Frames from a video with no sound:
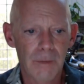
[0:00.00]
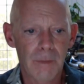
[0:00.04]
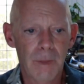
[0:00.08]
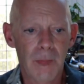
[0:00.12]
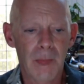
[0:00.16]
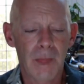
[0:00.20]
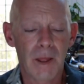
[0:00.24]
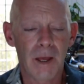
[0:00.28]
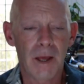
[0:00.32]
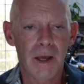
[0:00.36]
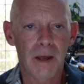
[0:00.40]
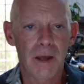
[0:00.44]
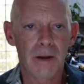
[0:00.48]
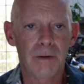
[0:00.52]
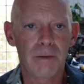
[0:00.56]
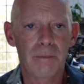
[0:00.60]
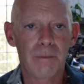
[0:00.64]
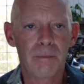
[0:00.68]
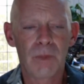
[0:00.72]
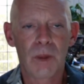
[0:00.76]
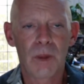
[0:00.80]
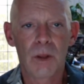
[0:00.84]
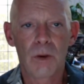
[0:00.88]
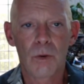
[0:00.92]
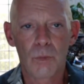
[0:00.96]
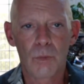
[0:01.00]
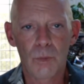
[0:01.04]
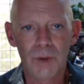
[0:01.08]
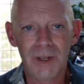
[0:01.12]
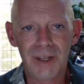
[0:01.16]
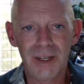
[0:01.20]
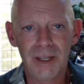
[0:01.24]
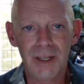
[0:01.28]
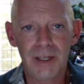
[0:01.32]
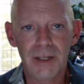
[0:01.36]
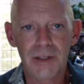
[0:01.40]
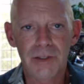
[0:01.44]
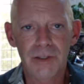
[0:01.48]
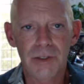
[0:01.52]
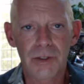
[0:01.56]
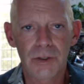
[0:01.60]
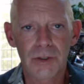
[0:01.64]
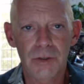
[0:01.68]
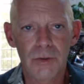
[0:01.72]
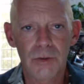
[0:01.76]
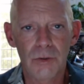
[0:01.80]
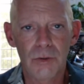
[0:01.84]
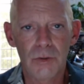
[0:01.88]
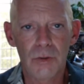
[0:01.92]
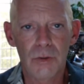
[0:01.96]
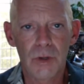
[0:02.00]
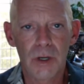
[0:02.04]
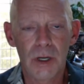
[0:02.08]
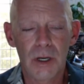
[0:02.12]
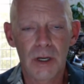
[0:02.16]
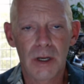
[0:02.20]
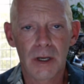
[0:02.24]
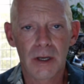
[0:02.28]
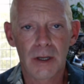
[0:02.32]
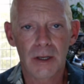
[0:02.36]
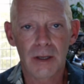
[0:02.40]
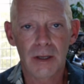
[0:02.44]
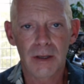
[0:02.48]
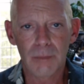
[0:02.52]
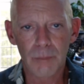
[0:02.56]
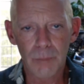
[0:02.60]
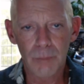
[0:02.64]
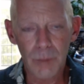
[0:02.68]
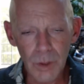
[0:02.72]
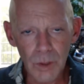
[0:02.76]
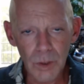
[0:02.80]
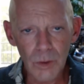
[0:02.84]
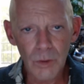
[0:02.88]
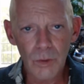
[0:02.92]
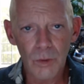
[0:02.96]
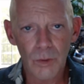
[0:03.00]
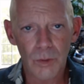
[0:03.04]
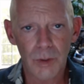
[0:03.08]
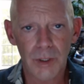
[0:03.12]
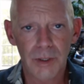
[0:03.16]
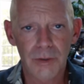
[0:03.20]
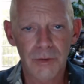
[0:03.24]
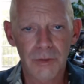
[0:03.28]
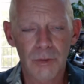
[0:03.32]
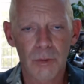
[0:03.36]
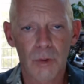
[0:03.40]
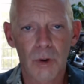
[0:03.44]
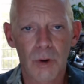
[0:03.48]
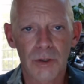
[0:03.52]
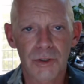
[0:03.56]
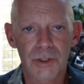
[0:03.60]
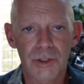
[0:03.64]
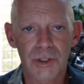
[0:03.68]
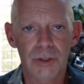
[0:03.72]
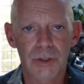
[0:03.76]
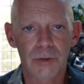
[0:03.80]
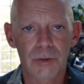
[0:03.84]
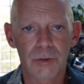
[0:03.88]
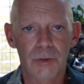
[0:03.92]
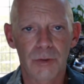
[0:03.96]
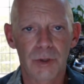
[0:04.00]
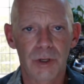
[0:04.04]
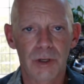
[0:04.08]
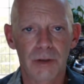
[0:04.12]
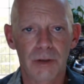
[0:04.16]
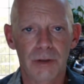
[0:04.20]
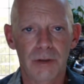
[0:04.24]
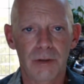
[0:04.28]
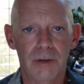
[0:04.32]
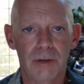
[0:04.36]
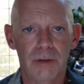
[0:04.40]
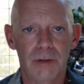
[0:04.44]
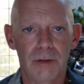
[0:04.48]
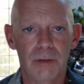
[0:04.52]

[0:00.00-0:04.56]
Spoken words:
And we need to imbue into our children